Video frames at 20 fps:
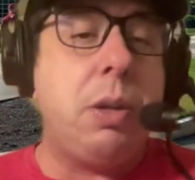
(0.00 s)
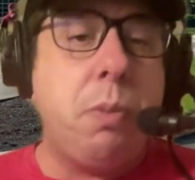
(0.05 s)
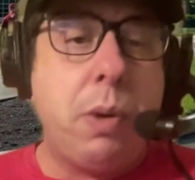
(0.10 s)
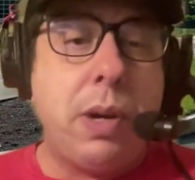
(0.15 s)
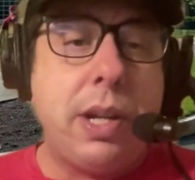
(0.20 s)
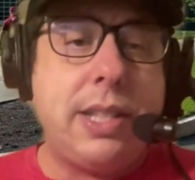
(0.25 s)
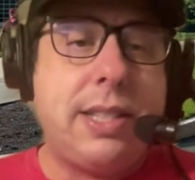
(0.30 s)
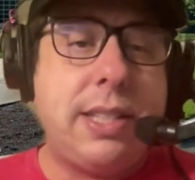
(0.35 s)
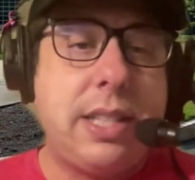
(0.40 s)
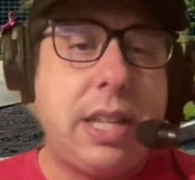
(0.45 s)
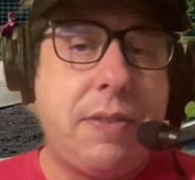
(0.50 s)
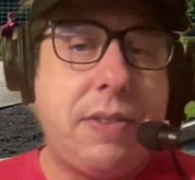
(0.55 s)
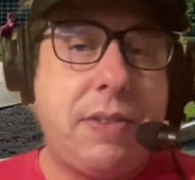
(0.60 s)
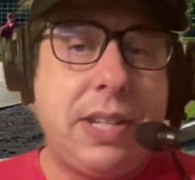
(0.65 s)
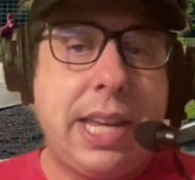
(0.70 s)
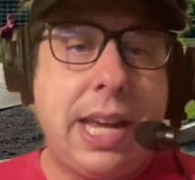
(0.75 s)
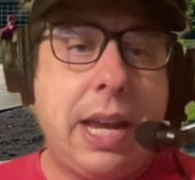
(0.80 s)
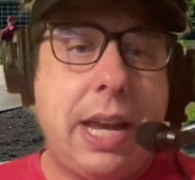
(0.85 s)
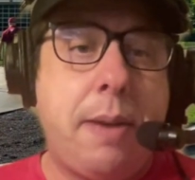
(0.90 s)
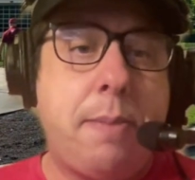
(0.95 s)
won
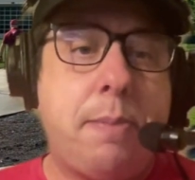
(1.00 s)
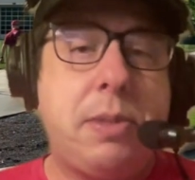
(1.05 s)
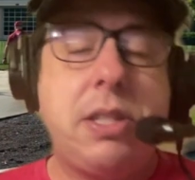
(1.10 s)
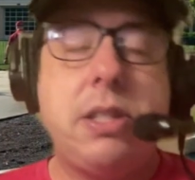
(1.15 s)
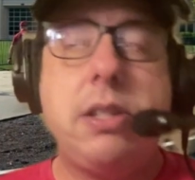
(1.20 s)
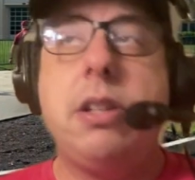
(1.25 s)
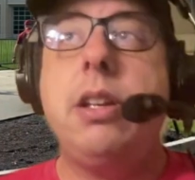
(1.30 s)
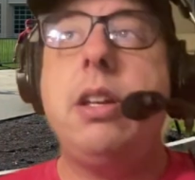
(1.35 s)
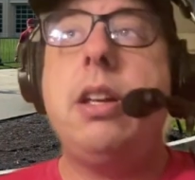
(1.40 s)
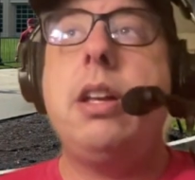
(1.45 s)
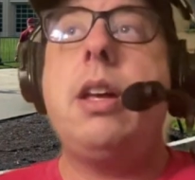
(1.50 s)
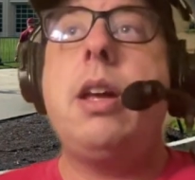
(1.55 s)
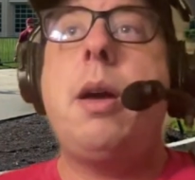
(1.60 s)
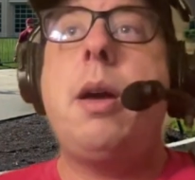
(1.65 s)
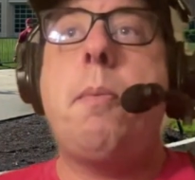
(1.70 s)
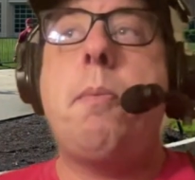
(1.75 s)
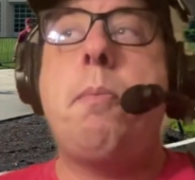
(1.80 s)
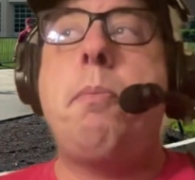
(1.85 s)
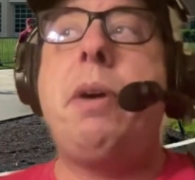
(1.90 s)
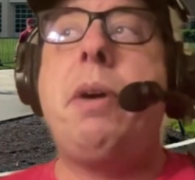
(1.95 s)
7 games,
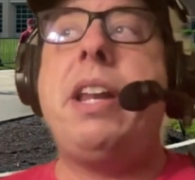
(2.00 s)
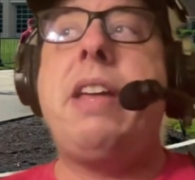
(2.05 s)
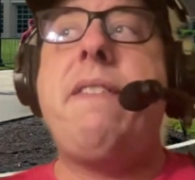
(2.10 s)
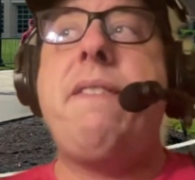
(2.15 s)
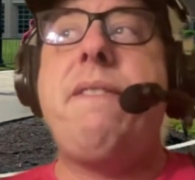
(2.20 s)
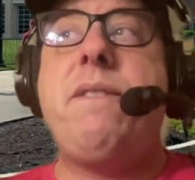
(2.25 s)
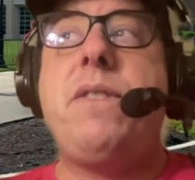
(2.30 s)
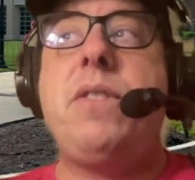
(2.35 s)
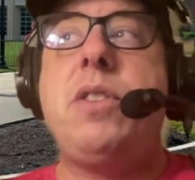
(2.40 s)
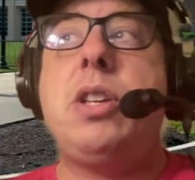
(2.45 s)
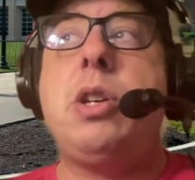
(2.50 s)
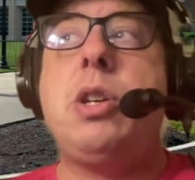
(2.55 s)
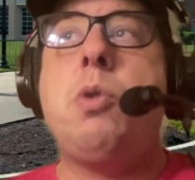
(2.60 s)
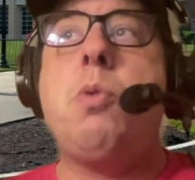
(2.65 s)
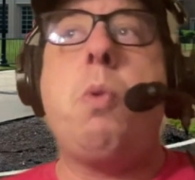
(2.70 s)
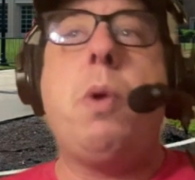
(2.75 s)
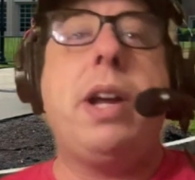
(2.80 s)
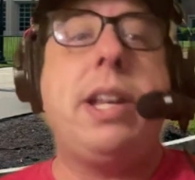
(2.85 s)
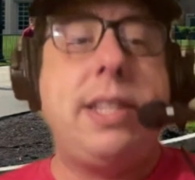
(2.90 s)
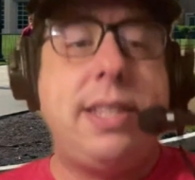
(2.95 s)
but you
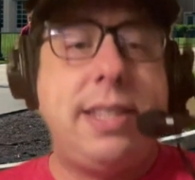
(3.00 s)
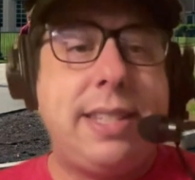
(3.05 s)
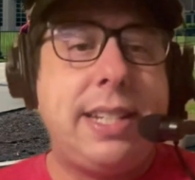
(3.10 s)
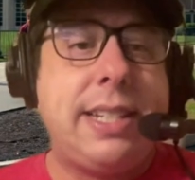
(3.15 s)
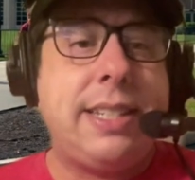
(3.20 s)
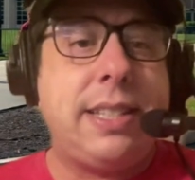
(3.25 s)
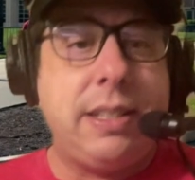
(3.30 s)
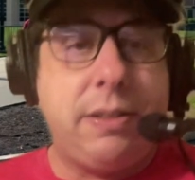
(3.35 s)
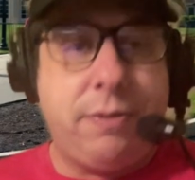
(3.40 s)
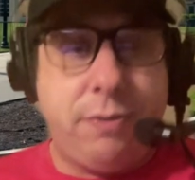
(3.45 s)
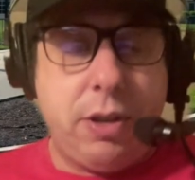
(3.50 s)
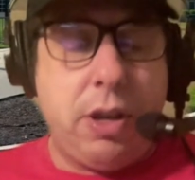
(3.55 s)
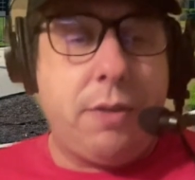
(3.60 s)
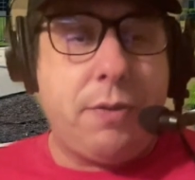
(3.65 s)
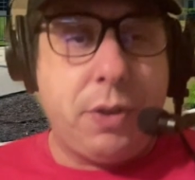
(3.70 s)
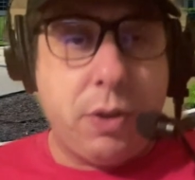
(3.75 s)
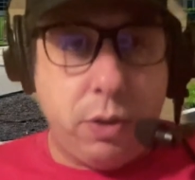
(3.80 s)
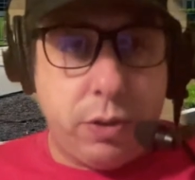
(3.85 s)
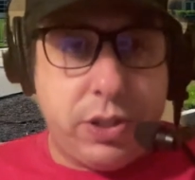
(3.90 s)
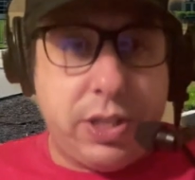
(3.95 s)
won 6
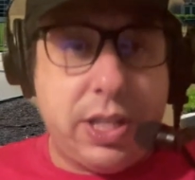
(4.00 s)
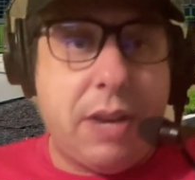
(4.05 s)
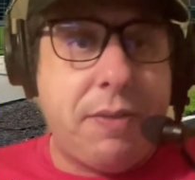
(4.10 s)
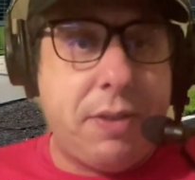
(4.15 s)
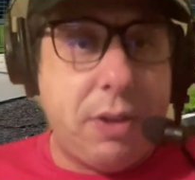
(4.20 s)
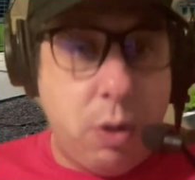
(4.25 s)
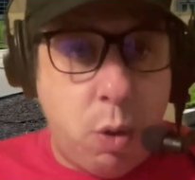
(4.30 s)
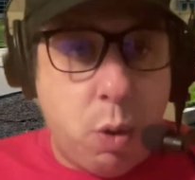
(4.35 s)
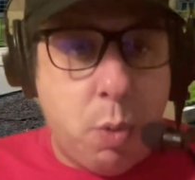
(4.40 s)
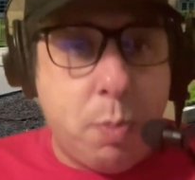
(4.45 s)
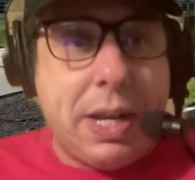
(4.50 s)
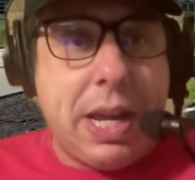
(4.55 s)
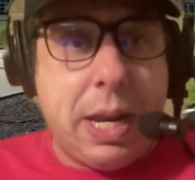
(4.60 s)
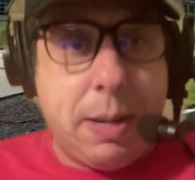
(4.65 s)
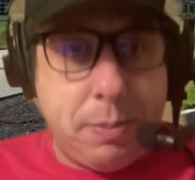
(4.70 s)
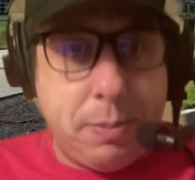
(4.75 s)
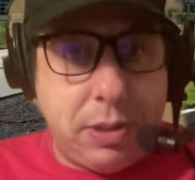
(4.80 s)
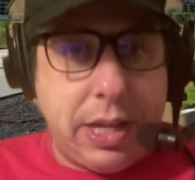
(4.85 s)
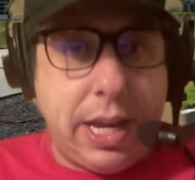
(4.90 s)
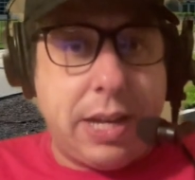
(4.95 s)
of your 7 home
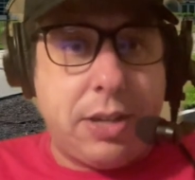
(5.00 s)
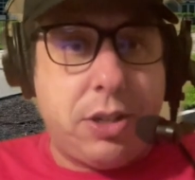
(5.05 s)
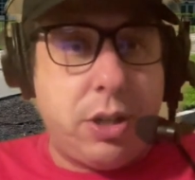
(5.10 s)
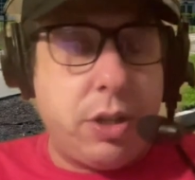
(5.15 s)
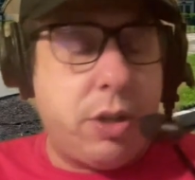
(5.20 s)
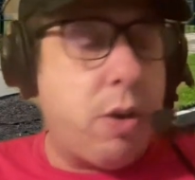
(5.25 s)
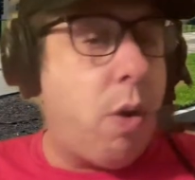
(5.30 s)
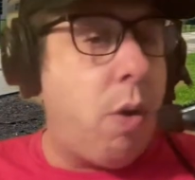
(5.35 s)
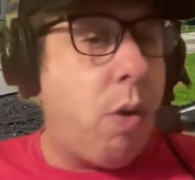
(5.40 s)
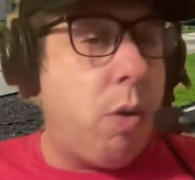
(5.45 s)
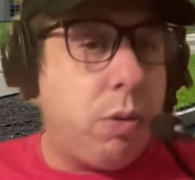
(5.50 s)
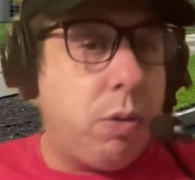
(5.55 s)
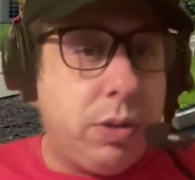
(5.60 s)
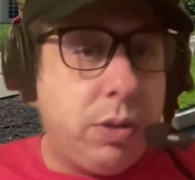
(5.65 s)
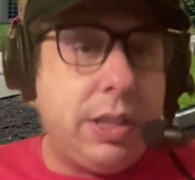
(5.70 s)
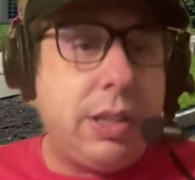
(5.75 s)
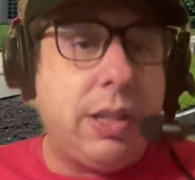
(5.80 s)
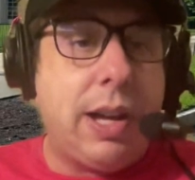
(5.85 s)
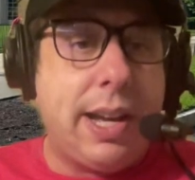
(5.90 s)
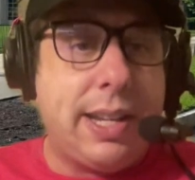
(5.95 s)
games last year. You
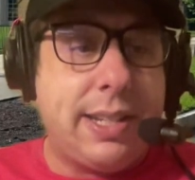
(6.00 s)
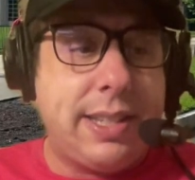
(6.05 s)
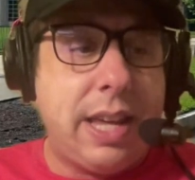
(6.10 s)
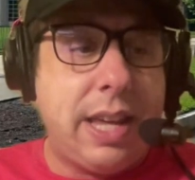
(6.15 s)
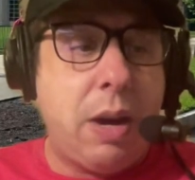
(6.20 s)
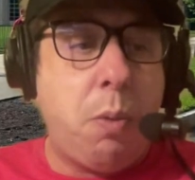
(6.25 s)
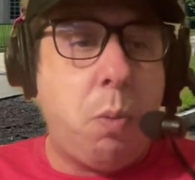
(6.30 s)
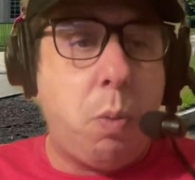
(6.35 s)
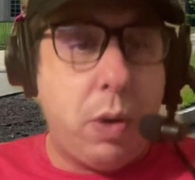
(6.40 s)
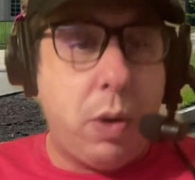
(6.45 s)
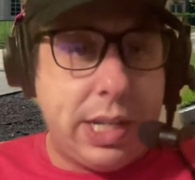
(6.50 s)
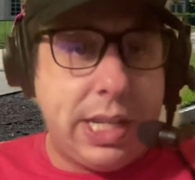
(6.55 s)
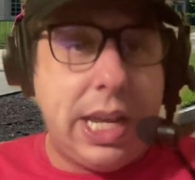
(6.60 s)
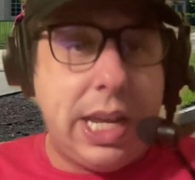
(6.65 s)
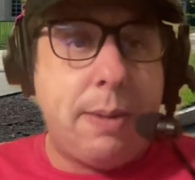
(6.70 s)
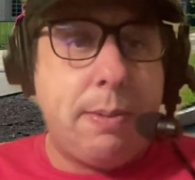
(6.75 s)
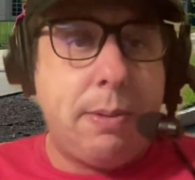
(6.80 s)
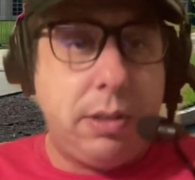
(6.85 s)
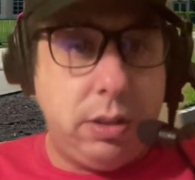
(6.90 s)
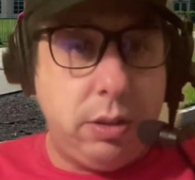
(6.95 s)
only lost that one
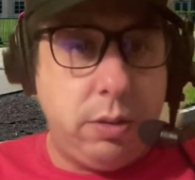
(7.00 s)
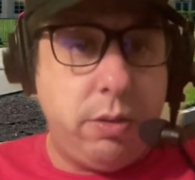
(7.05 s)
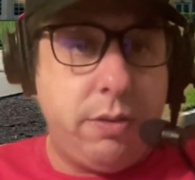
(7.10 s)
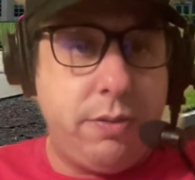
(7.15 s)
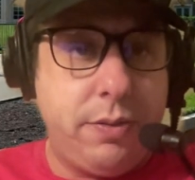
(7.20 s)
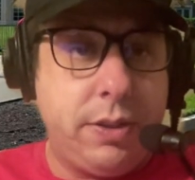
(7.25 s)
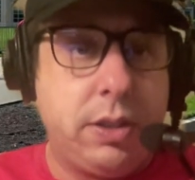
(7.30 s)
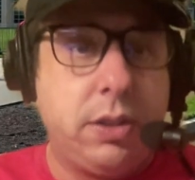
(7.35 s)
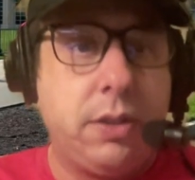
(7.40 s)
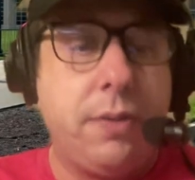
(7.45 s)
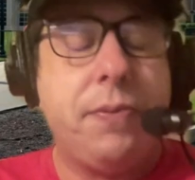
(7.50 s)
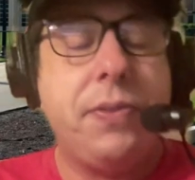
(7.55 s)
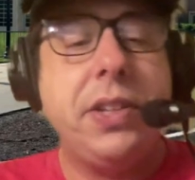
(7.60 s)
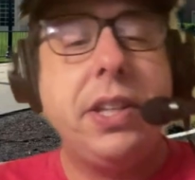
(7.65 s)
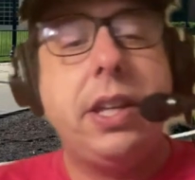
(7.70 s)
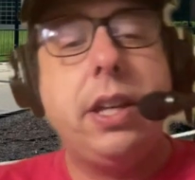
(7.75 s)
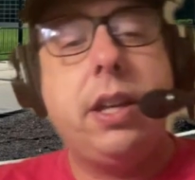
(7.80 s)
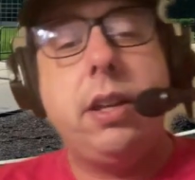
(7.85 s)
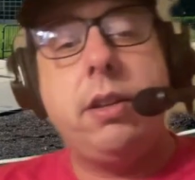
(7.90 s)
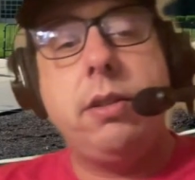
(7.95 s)
game to Louisville.
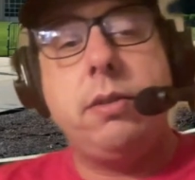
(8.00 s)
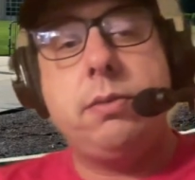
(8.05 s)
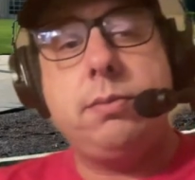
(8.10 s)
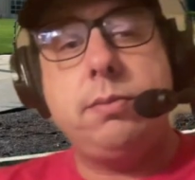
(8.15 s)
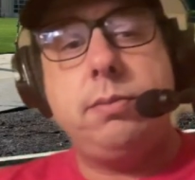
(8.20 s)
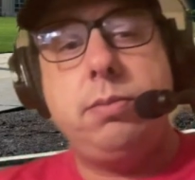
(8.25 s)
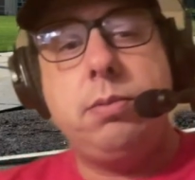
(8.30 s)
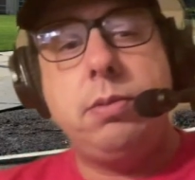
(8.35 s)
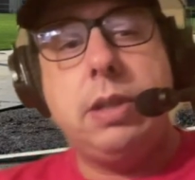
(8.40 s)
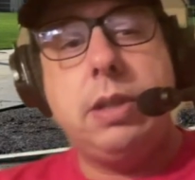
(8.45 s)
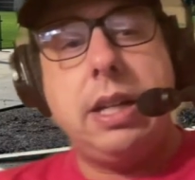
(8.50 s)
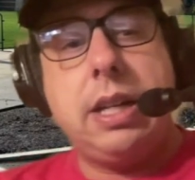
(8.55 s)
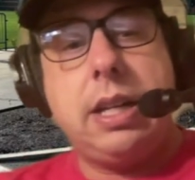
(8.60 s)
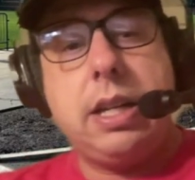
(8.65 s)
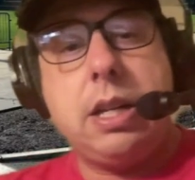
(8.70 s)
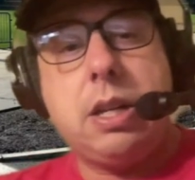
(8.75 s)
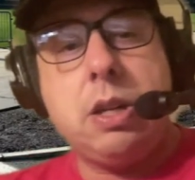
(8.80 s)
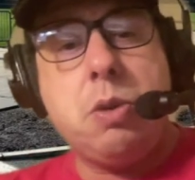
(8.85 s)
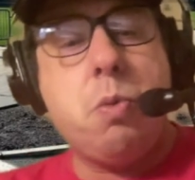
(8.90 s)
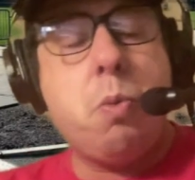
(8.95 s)

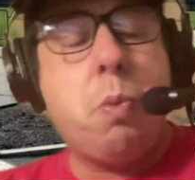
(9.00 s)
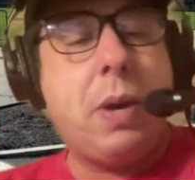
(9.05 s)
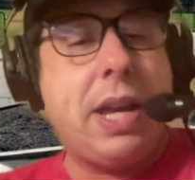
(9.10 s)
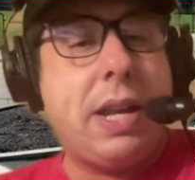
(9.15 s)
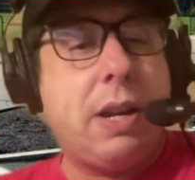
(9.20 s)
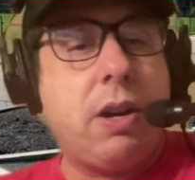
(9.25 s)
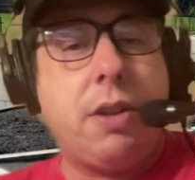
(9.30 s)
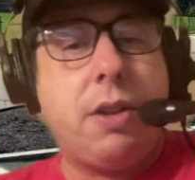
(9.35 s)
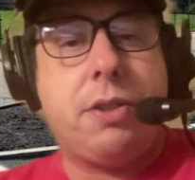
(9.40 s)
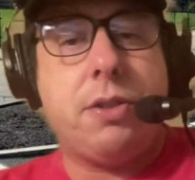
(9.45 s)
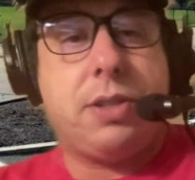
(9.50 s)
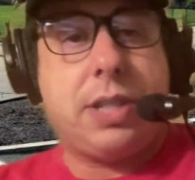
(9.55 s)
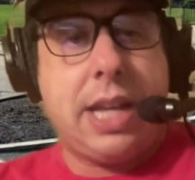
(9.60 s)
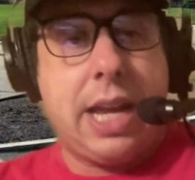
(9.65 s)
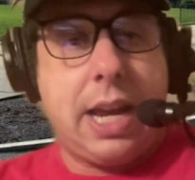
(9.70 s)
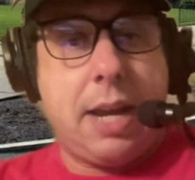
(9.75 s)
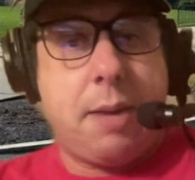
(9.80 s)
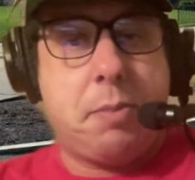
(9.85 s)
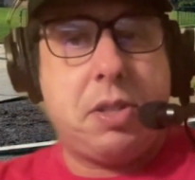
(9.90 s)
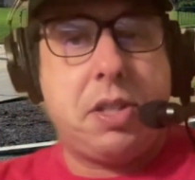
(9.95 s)
You win all those
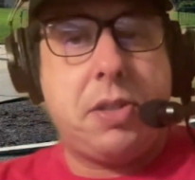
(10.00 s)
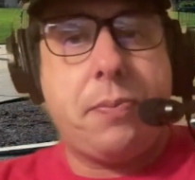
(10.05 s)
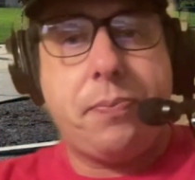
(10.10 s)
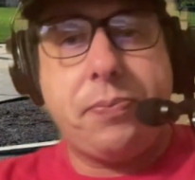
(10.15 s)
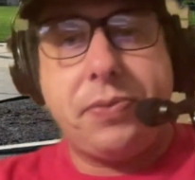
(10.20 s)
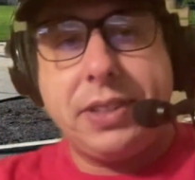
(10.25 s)
games.